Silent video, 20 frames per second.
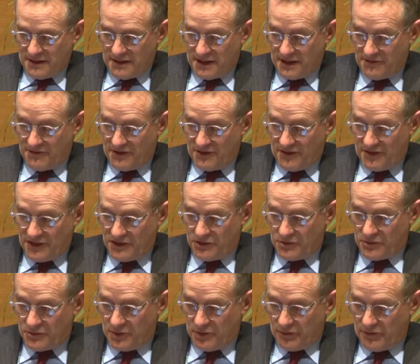Given that
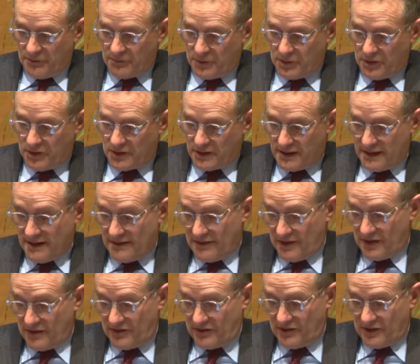you wrote the book, and
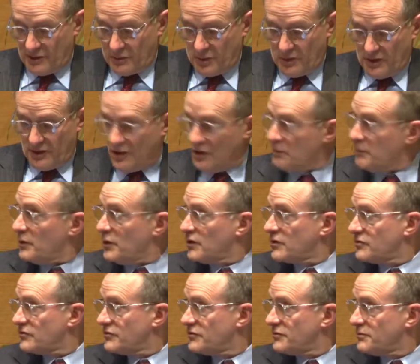thus there were no
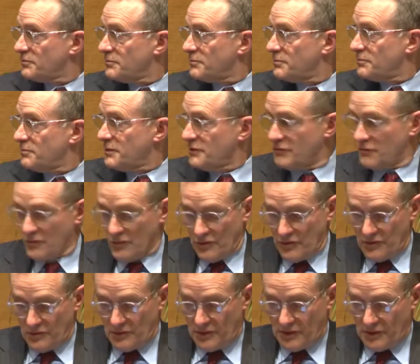books before
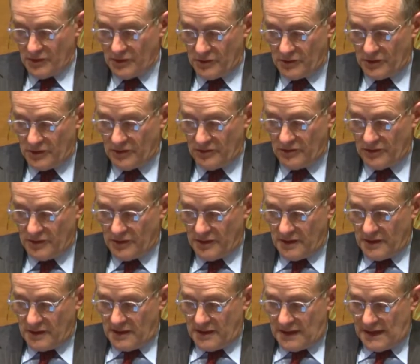you wrote yours,
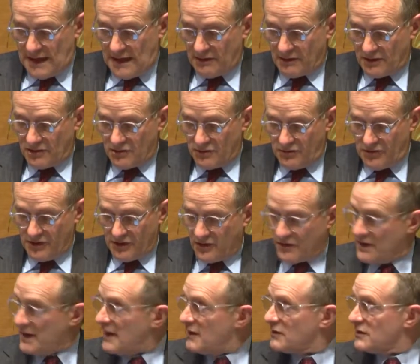how did you
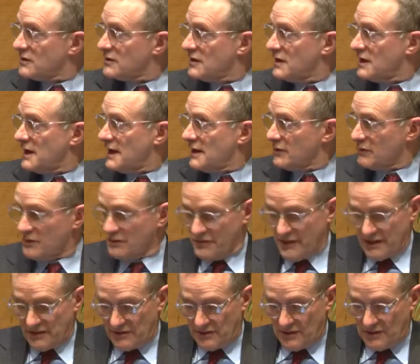figure out how to
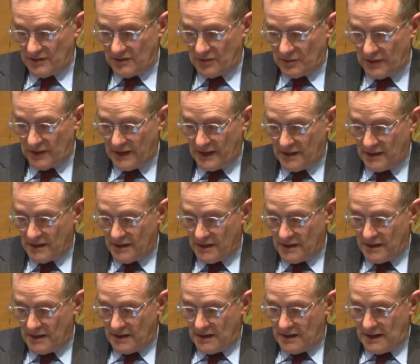invest in this way?
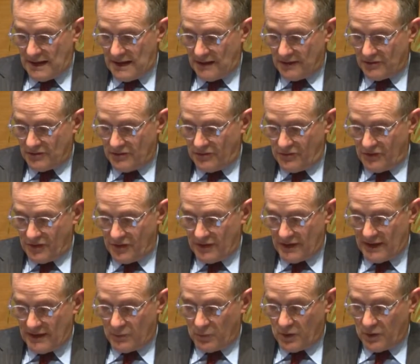How did you figure
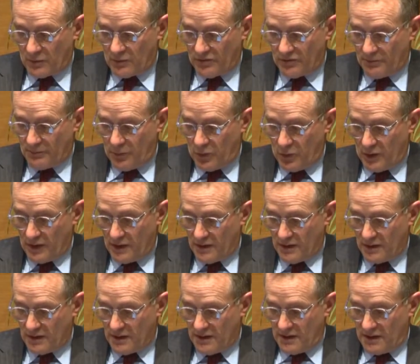out what was
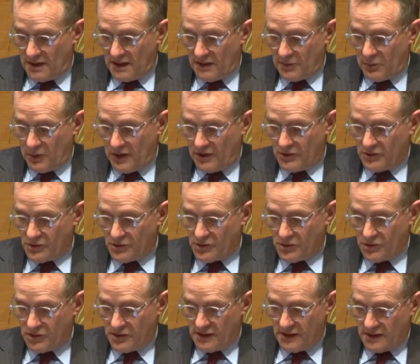important and where you
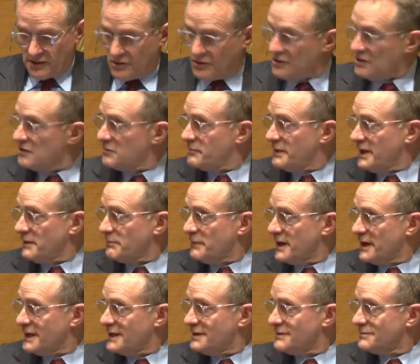could and couldn't make
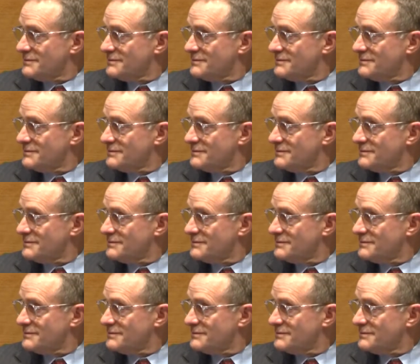money?